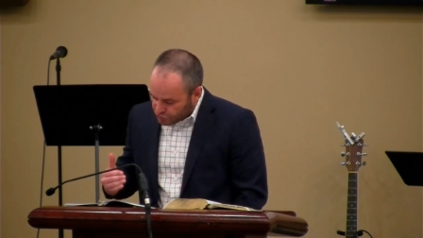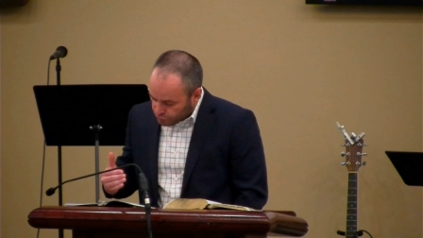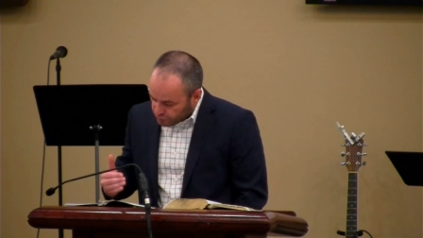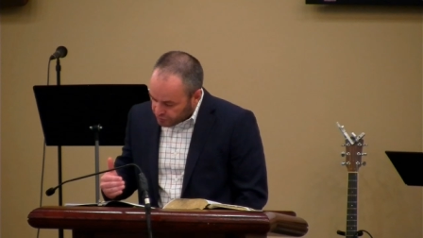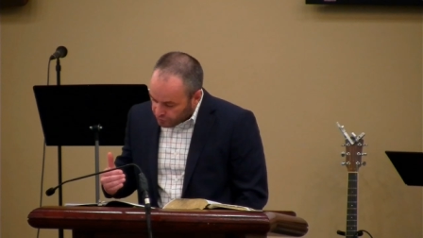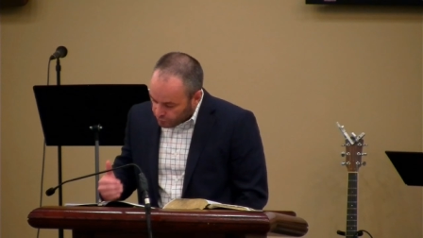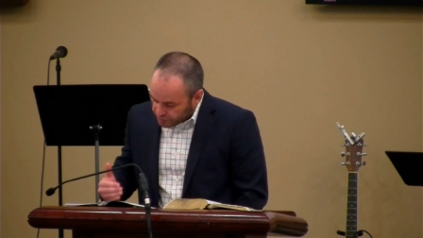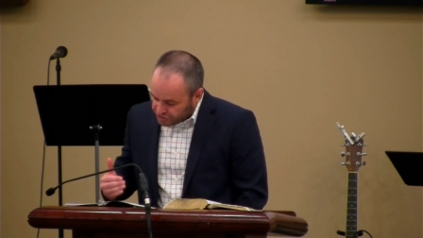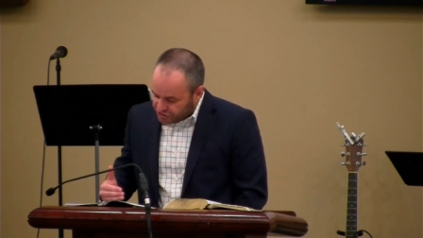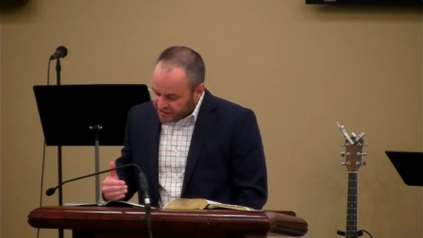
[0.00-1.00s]
It's through the
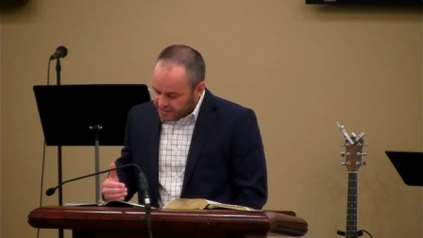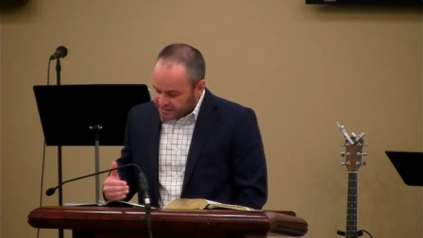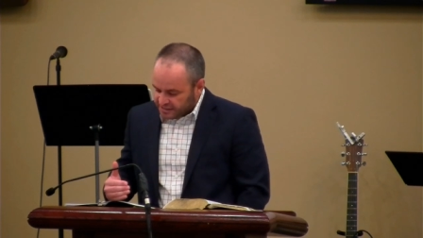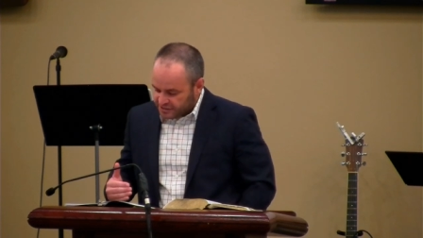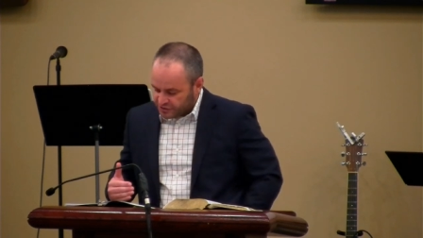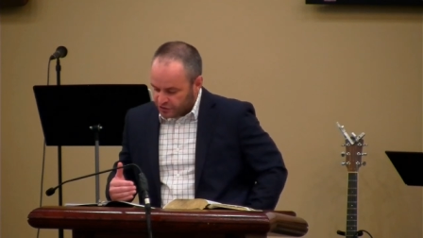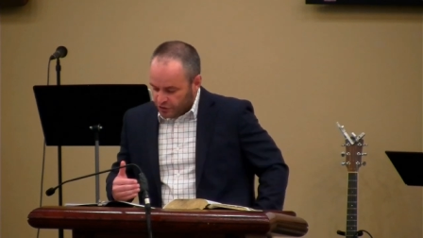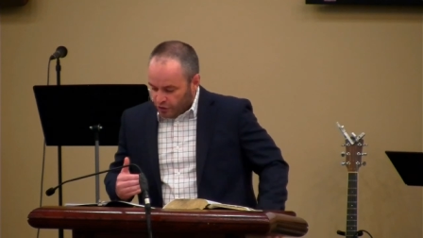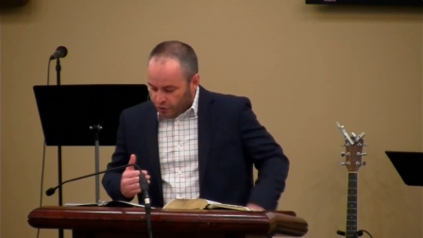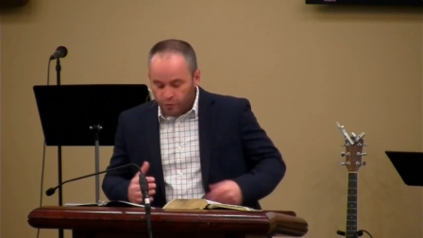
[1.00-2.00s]
Lord
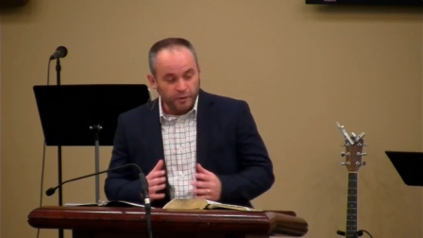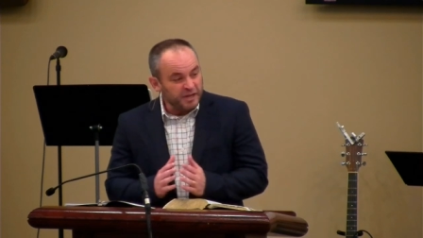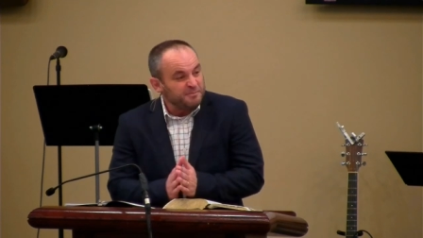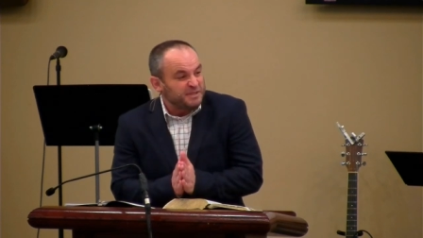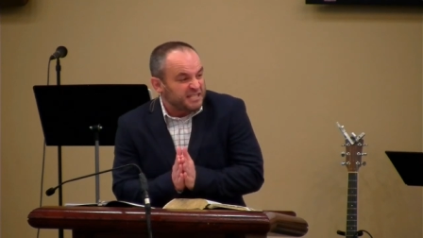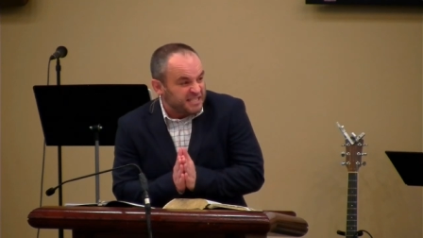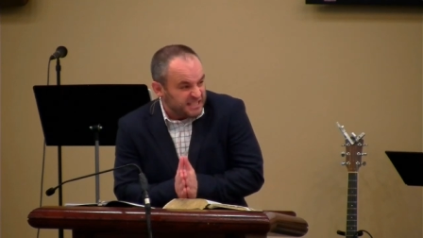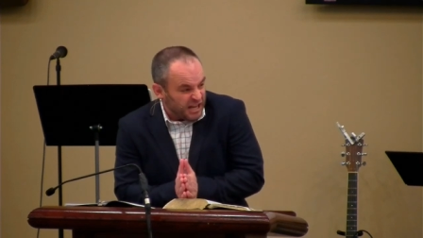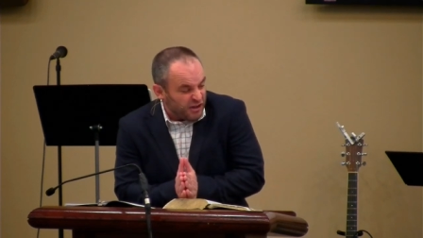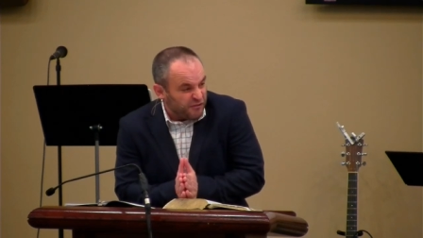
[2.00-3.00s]
Jesus who
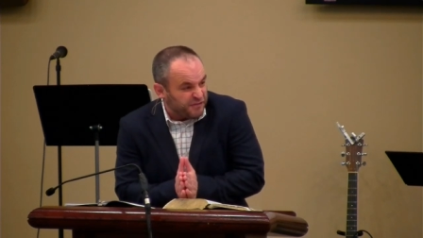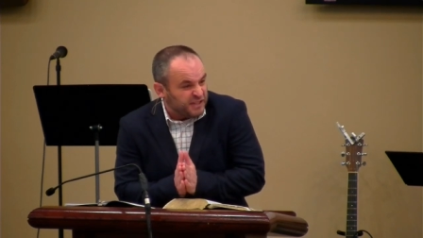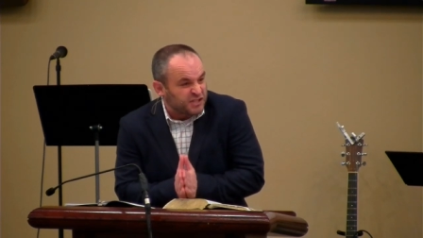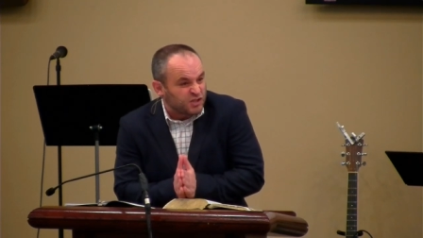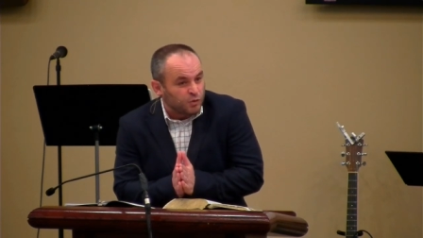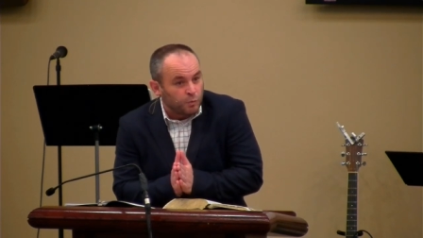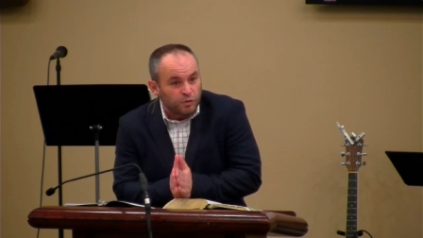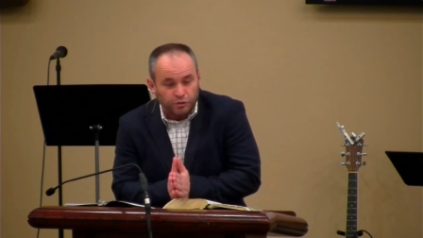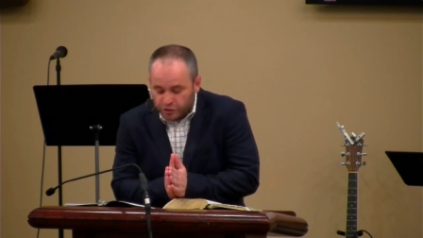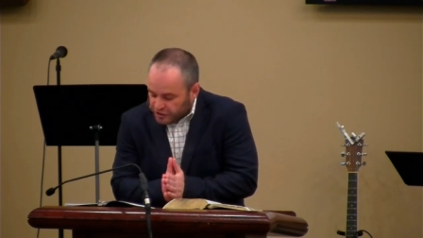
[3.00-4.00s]
himself is
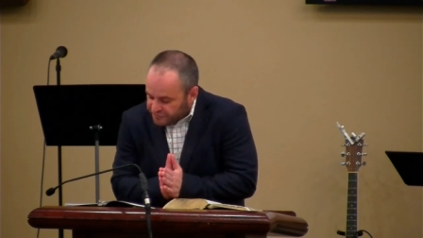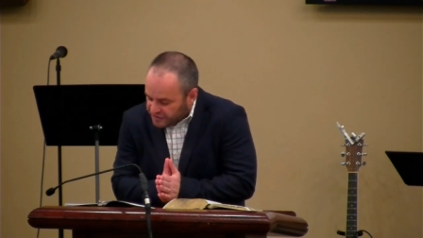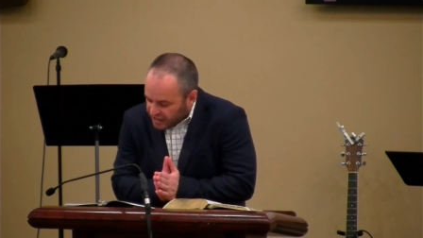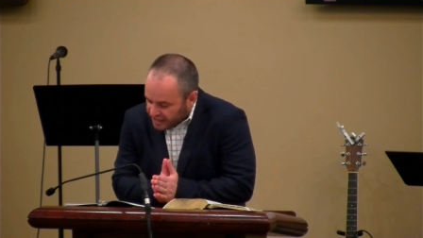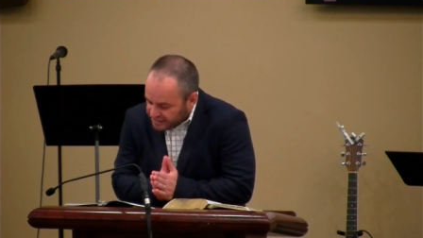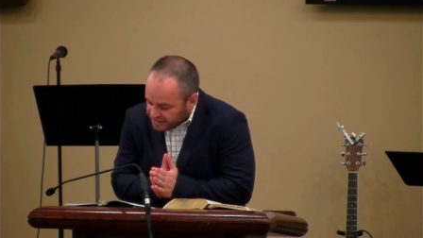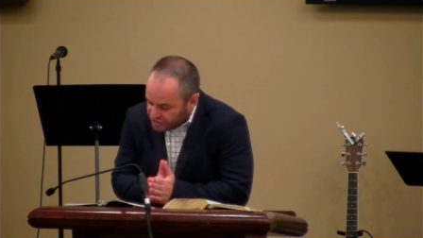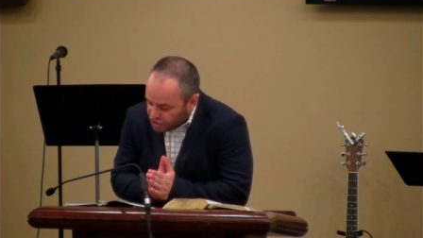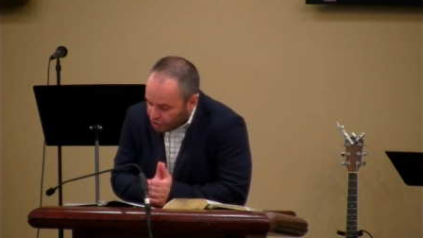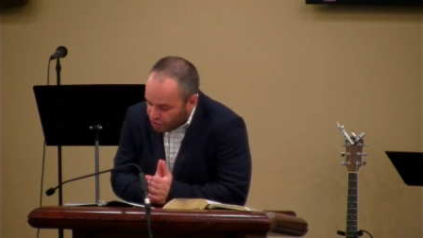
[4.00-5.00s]
the Word of
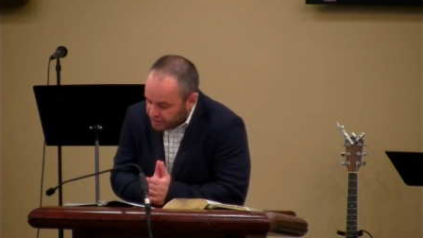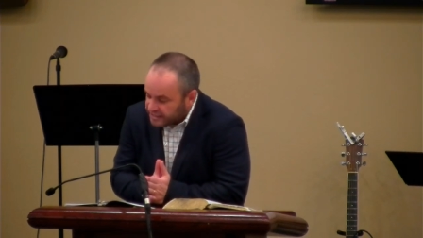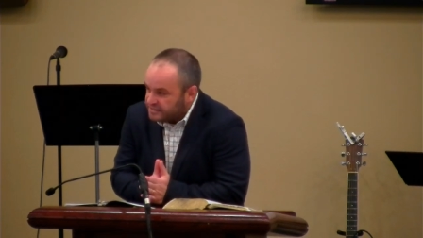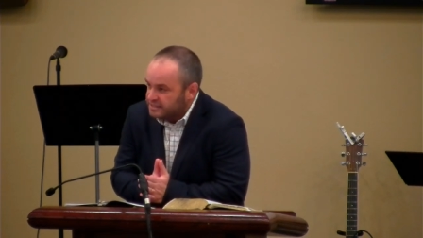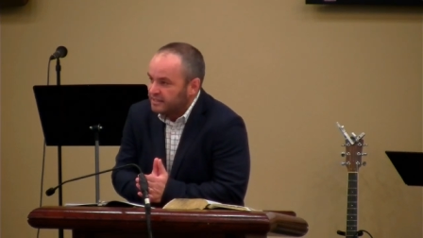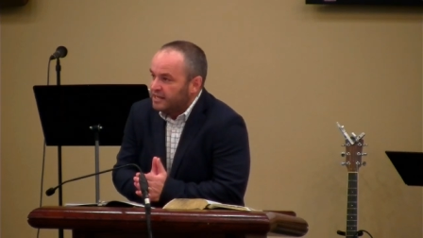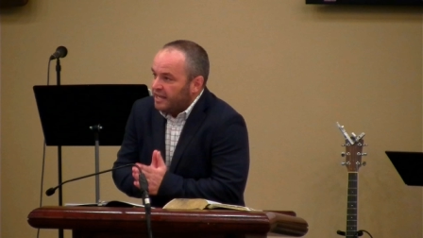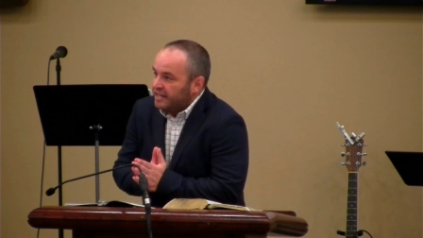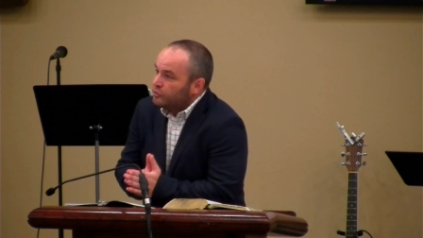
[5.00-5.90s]
God incarnate,